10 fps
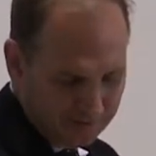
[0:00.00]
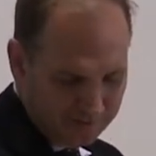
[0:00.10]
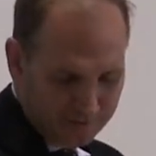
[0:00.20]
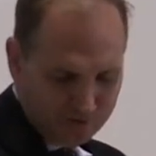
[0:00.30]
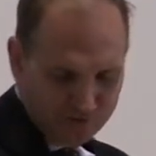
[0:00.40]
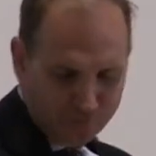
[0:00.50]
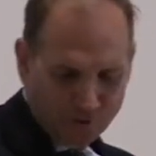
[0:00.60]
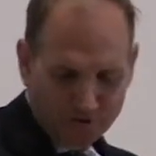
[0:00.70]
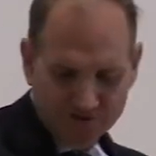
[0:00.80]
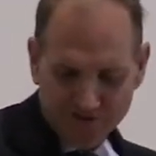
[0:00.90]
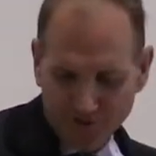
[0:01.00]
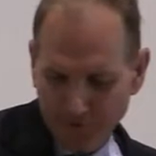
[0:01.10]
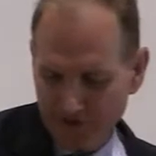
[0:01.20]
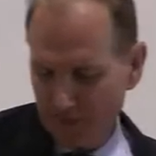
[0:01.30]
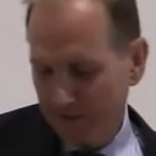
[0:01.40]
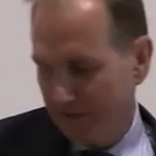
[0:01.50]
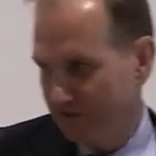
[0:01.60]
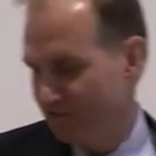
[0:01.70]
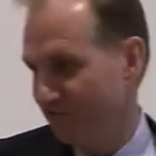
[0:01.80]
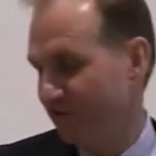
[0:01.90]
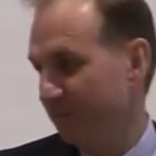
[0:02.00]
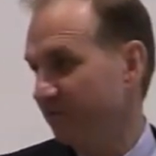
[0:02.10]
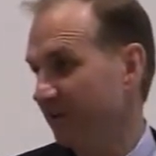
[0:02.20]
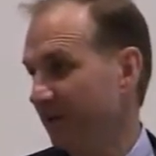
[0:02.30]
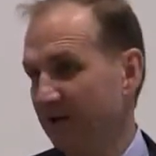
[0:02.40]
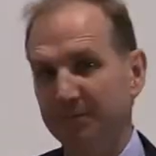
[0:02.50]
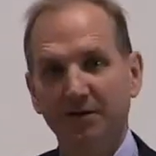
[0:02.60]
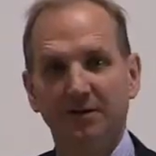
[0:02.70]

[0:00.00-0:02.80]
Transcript: First four deal with our relationship to him.